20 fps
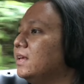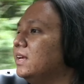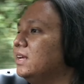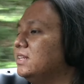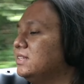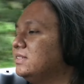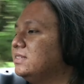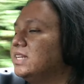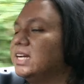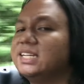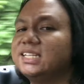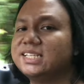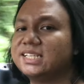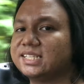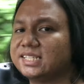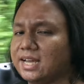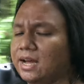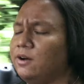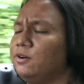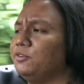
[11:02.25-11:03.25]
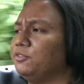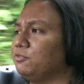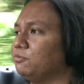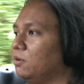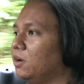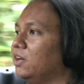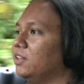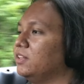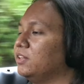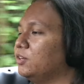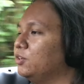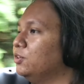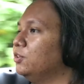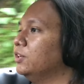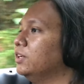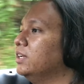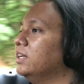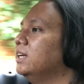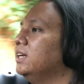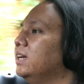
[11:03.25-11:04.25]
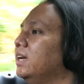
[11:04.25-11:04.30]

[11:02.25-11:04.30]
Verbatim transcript: it does sound rather good.